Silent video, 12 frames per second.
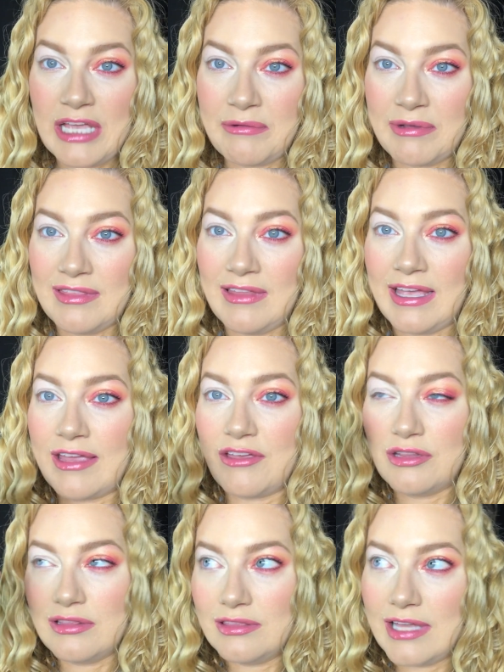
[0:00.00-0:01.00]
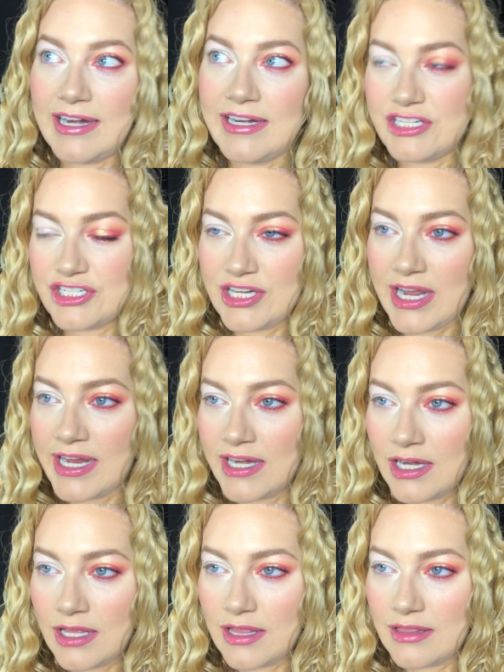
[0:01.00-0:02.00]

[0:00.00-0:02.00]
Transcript: I went like lightest shade,